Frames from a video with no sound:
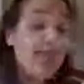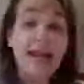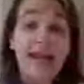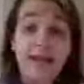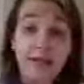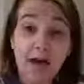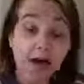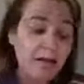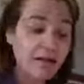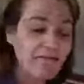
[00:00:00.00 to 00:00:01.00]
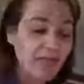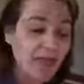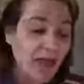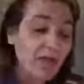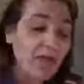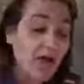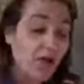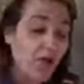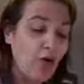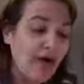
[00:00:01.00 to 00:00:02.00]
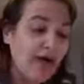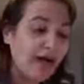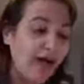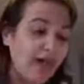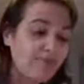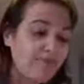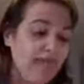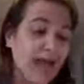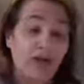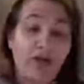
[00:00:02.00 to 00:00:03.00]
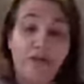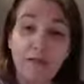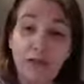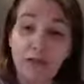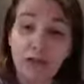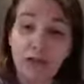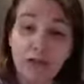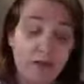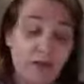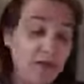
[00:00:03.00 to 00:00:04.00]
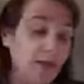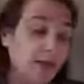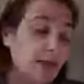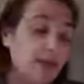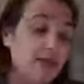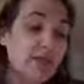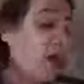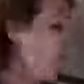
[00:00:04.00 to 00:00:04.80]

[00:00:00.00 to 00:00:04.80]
And then at 8 o'clock, they all go back out again. I don't know if anybody in your neighborhood is doing this.